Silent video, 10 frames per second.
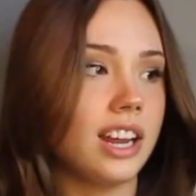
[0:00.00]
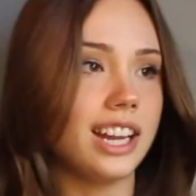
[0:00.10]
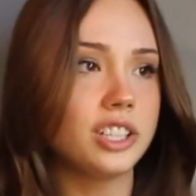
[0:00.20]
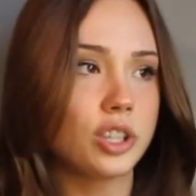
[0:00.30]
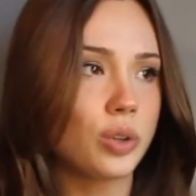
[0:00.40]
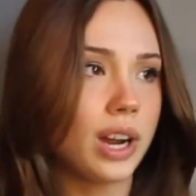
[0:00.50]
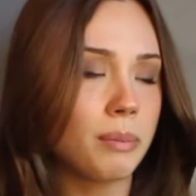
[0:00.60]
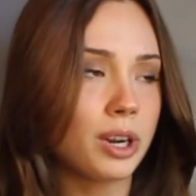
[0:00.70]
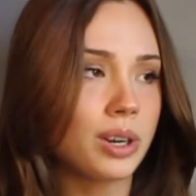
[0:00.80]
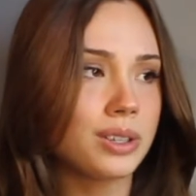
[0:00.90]

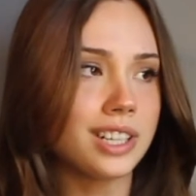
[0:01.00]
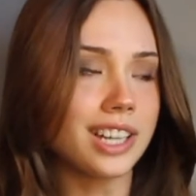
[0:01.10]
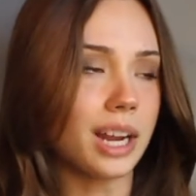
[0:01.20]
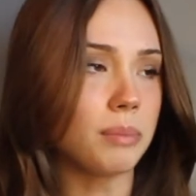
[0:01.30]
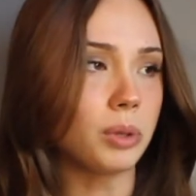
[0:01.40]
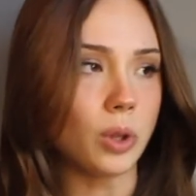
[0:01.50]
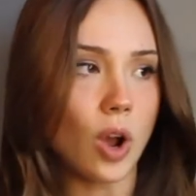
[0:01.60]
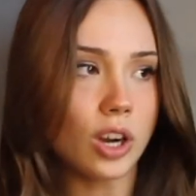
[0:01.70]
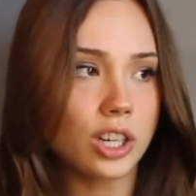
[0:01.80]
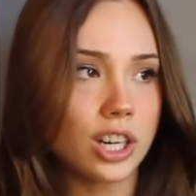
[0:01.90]
Instagrammers and like
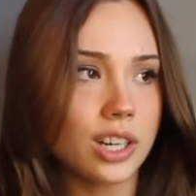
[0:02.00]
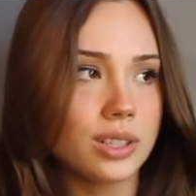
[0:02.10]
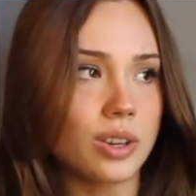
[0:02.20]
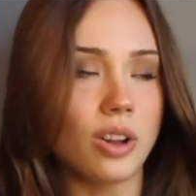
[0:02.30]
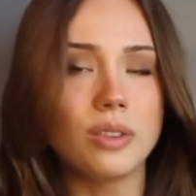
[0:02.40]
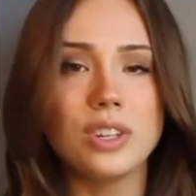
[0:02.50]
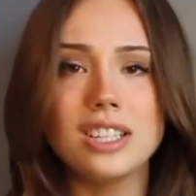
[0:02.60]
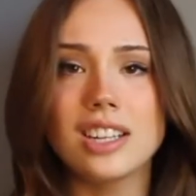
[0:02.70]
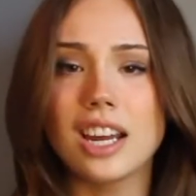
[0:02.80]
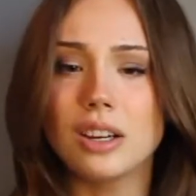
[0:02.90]
bloggers and all of
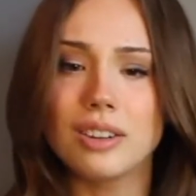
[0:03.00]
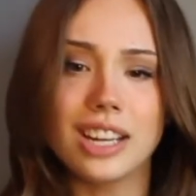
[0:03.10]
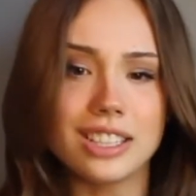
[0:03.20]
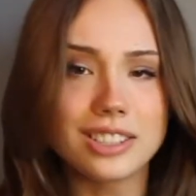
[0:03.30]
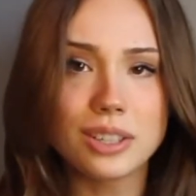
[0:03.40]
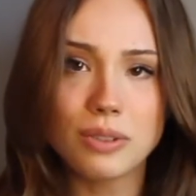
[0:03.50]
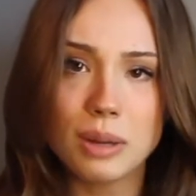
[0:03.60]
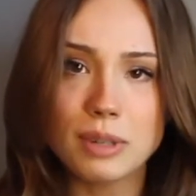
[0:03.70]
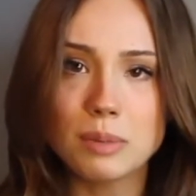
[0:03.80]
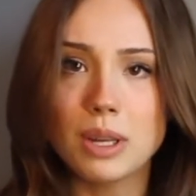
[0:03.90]
these like Insta
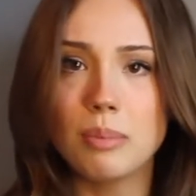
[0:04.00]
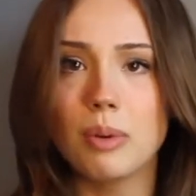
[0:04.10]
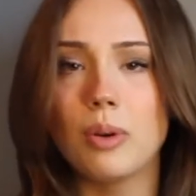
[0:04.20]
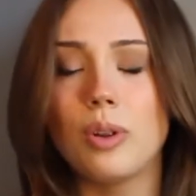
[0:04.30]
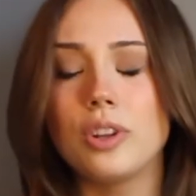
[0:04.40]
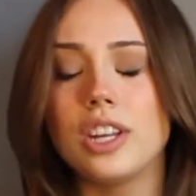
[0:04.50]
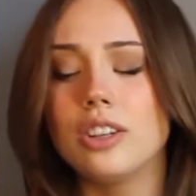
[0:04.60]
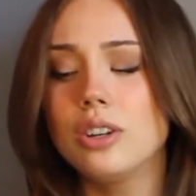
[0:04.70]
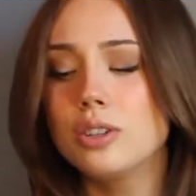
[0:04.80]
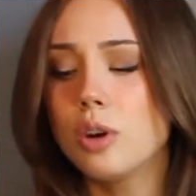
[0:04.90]
famous people, they
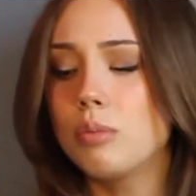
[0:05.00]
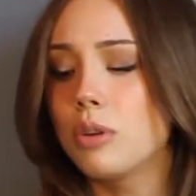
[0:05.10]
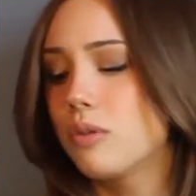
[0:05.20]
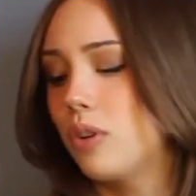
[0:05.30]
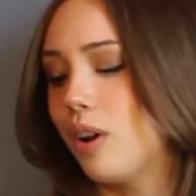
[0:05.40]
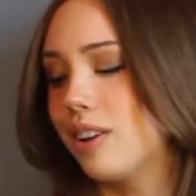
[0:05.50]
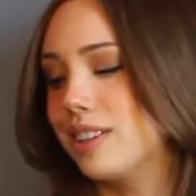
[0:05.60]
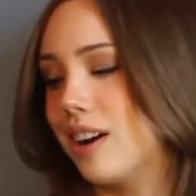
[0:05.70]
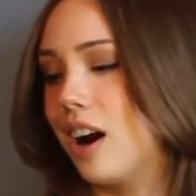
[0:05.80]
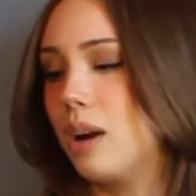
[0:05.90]
look so beautiful all the
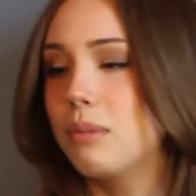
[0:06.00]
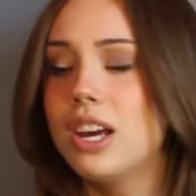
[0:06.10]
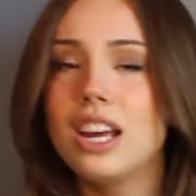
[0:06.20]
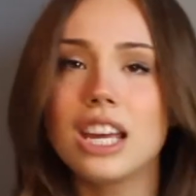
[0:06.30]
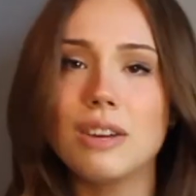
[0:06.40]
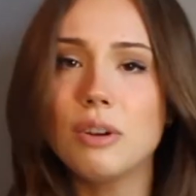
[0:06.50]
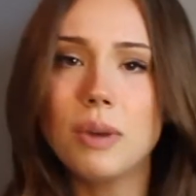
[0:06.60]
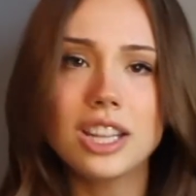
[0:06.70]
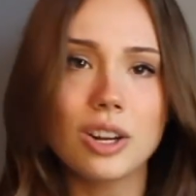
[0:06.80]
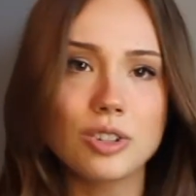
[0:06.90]
time, even
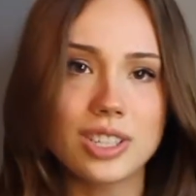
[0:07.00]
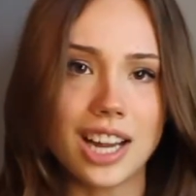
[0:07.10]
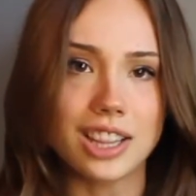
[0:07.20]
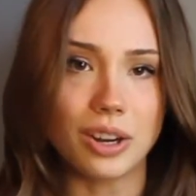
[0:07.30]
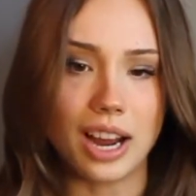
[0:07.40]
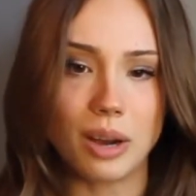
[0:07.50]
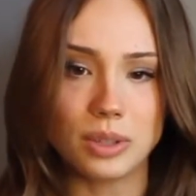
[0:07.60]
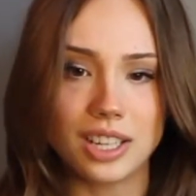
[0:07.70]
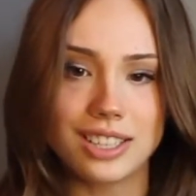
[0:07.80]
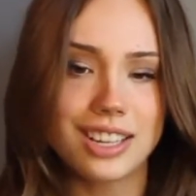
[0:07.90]
when they're just at their
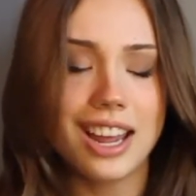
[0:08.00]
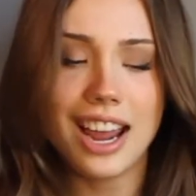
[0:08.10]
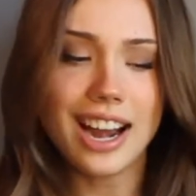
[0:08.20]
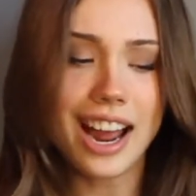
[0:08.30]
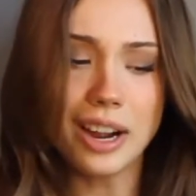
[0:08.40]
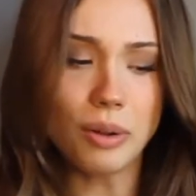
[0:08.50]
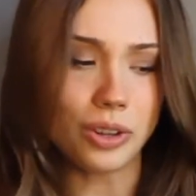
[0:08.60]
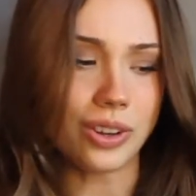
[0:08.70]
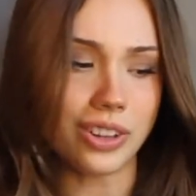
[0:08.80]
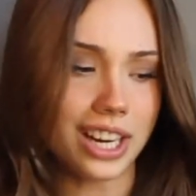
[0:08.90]
houses. And I don't
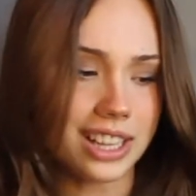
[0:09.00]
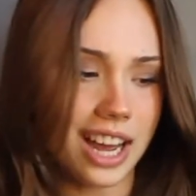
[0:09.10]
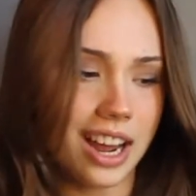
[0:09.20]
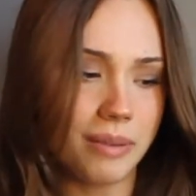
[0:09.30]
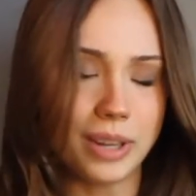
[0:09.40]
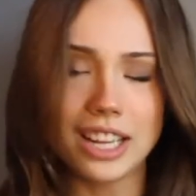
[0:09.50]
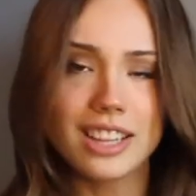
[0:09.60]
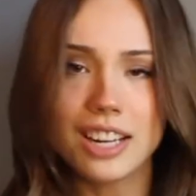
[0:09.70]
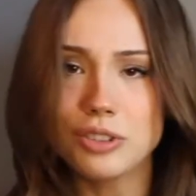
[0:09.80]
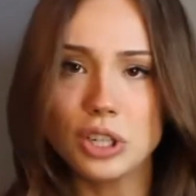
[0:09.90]
look like that. Like
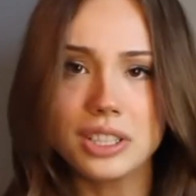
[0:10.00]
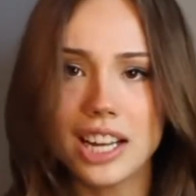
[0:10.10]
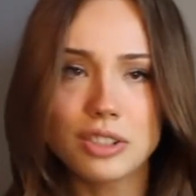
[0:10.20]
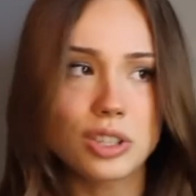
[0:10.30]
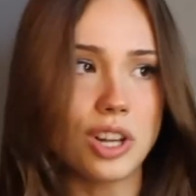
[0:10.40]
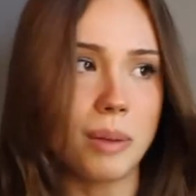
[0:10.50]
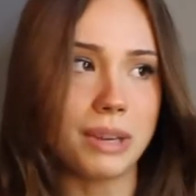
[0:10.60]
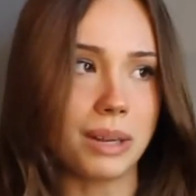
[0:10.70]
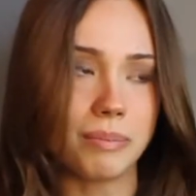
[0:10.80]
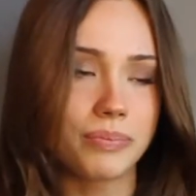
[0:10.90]
that's just not
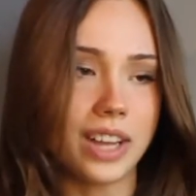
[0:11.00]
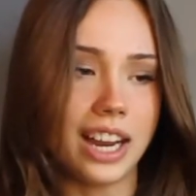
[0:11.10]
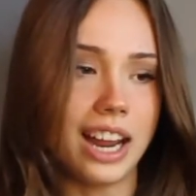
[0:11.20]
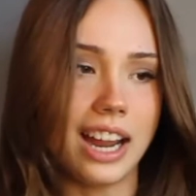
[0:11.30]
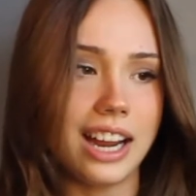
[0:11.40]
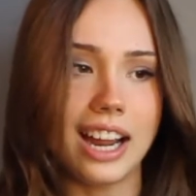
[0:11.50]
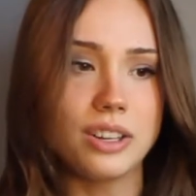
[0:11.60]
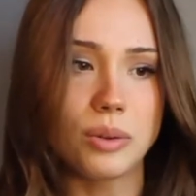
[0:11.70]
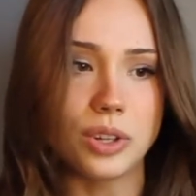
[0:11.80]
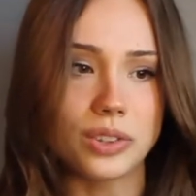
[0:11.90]
me. I
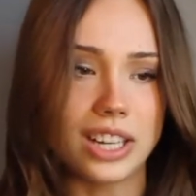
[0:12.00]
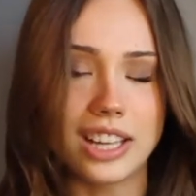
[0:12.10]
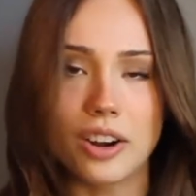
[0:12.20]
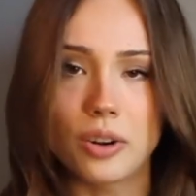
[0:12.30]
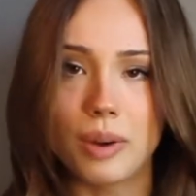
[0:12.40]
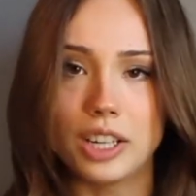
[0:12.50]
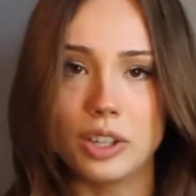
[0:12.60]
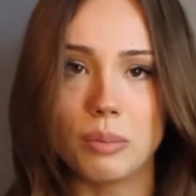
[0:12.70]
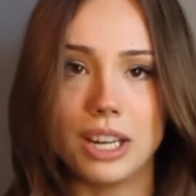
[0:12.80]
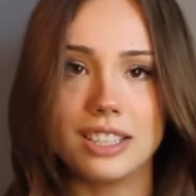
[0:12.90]
don't look like that on a
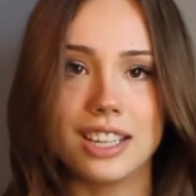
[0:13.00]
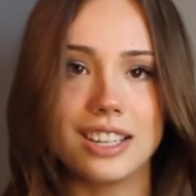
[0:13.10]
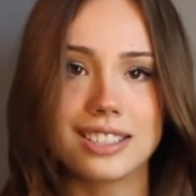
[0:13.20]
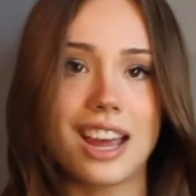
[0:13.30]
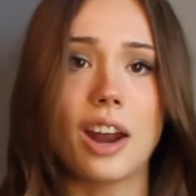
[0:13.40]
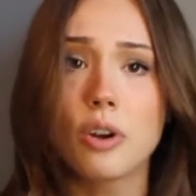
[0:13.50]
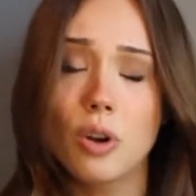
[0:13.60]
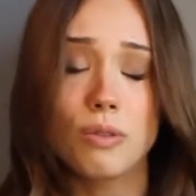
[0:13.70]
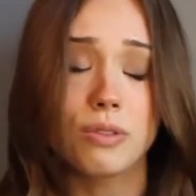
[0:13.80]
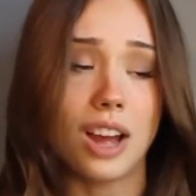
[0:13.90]
regular basis. I don't
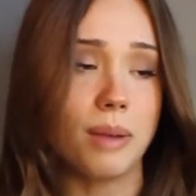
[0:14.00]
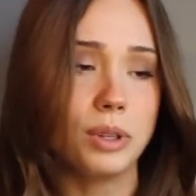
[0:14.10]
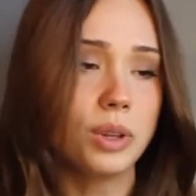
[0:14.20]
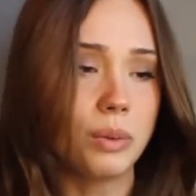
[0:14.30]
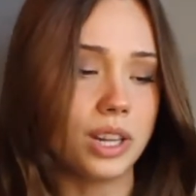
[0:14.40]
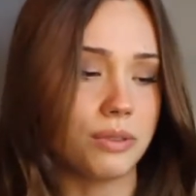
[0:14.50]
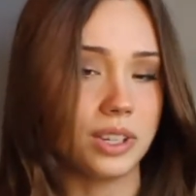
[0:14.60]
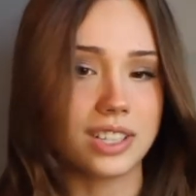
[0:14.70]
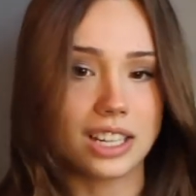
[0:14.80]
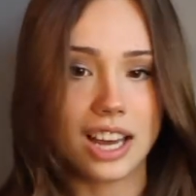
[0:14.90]
know if I'm the only one that
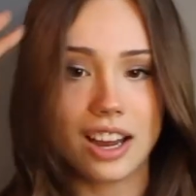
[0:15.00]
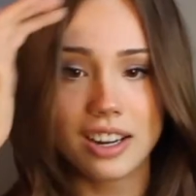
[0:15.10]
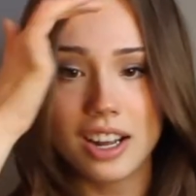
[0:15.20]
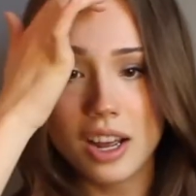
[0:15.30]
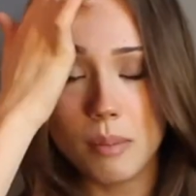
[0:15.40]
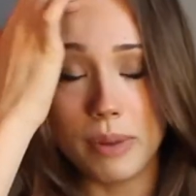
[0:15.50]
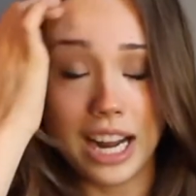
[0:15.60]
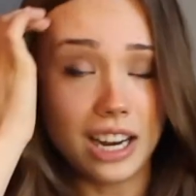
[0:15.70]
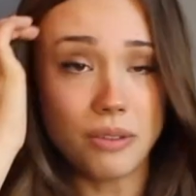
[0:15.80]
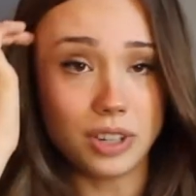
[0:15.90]
feels like that, but
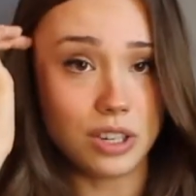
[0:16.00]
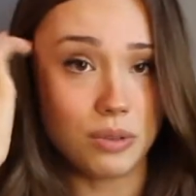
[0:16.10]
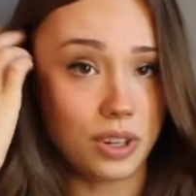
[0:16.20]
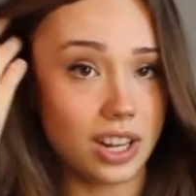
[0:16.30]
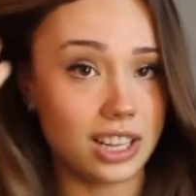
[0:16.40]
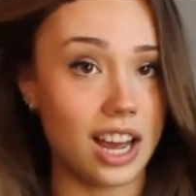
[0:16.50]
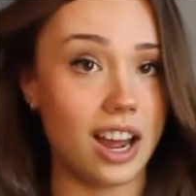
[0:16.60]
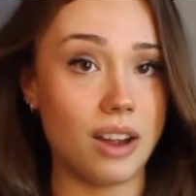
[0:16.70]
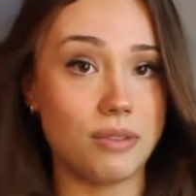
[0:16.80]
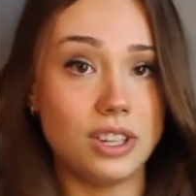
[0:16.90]
I definitely do feel like
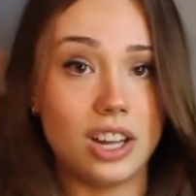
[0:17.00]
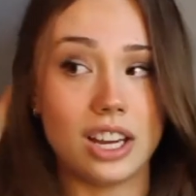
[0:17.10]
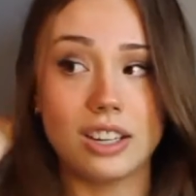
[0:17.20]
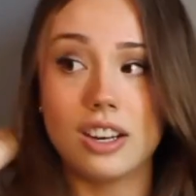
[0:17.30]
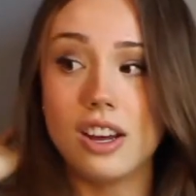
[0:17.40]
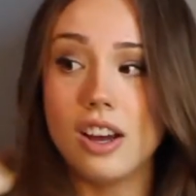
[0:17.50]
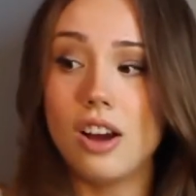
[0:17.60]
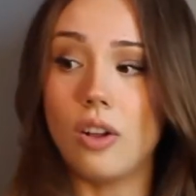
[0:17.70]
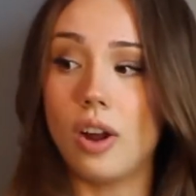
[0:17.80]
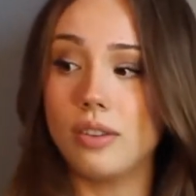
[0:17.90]
that. I feel like
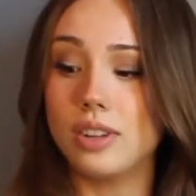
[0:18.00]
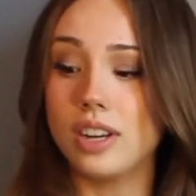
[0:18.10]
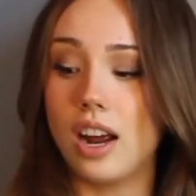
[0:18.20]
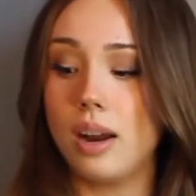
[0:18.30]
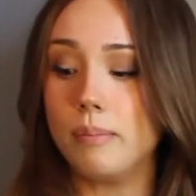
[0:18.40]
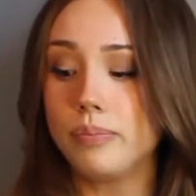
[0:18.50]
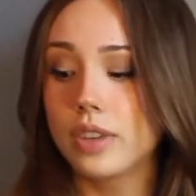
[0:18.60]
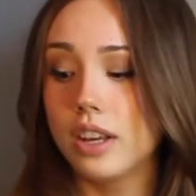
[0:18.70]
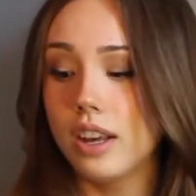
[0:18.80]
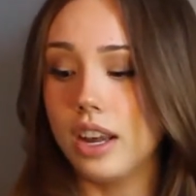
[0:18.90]
a lot of the time
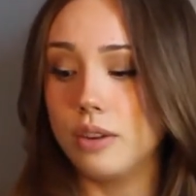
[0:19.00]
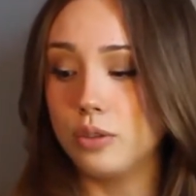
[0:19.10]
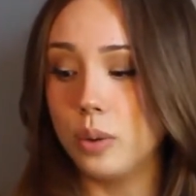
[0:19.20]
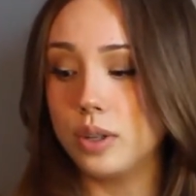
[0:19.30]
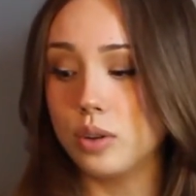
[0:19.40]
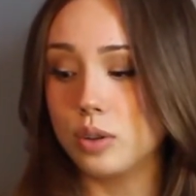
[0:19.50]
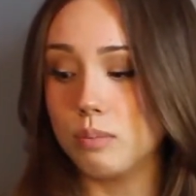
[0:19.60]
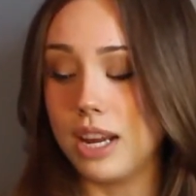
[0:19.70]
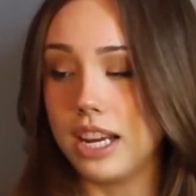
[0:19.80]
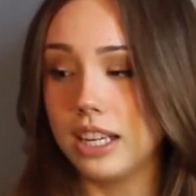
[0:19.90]
influencers
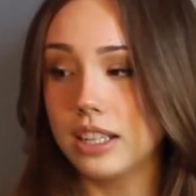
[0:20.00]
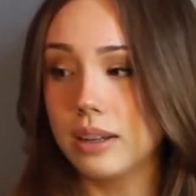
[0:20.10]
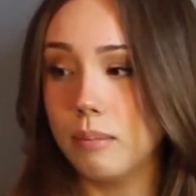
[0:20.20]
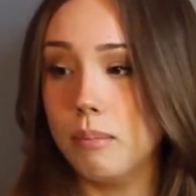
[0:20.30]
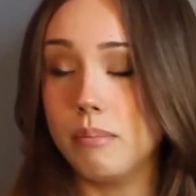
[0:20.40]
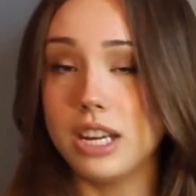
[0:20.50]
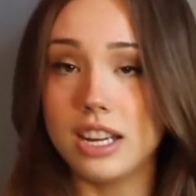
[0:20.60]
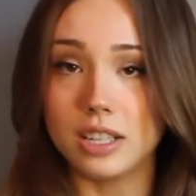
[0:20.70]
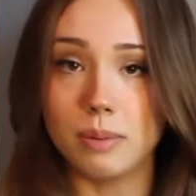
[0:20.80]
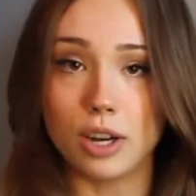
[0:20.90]
make
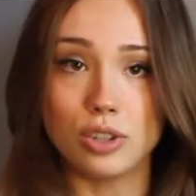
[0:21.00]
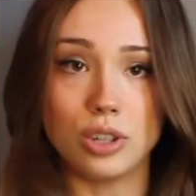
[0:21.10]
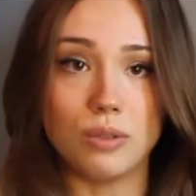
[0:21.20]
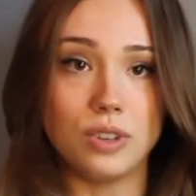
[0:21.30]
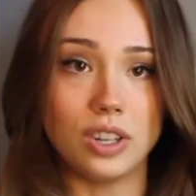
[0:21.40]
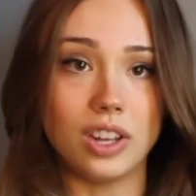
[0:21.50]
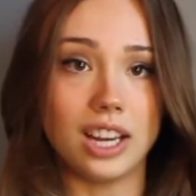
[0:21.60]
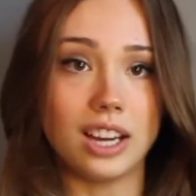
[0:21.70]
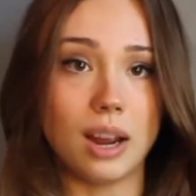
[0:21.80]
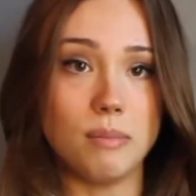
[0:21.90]
me especially feel like